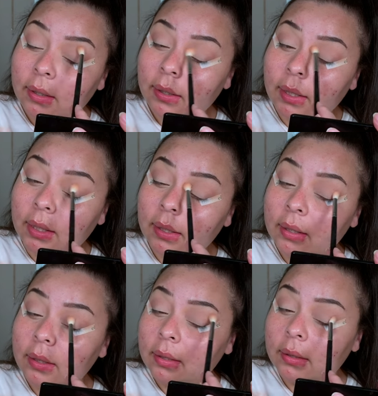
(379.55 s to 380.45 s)
Like,
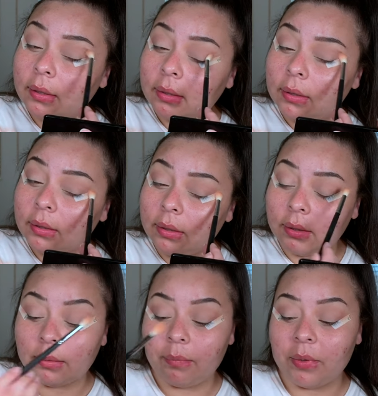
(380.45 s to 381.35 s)
you
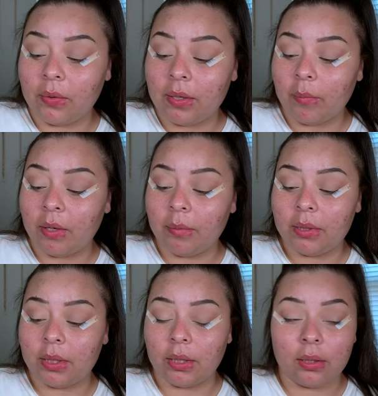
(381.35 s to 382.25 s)
can build them up
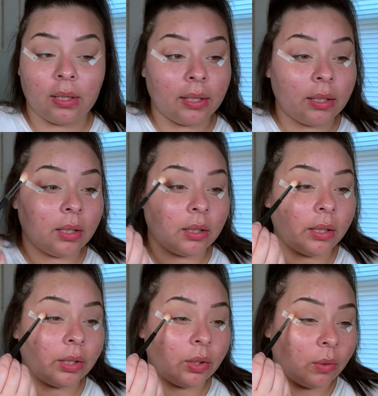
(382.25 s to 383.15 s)
to your liking.
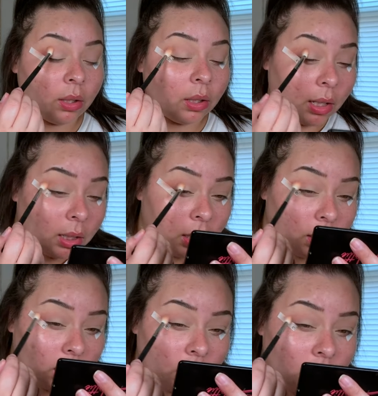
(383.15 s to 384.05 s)
Like, do you want a lot of color?
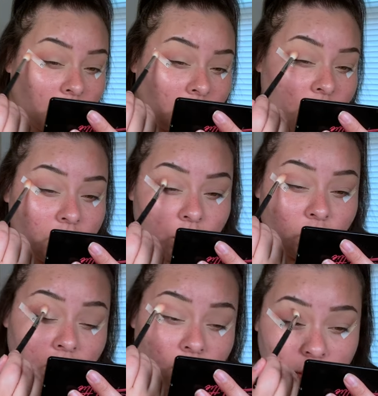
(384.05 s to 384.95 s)
You
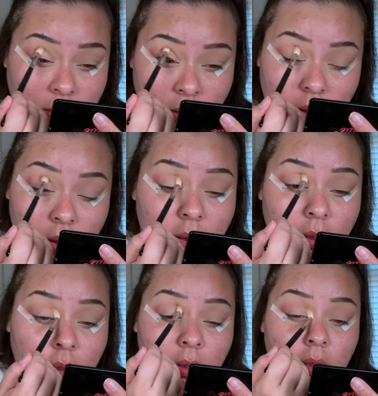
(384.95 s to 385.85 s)
want a little color?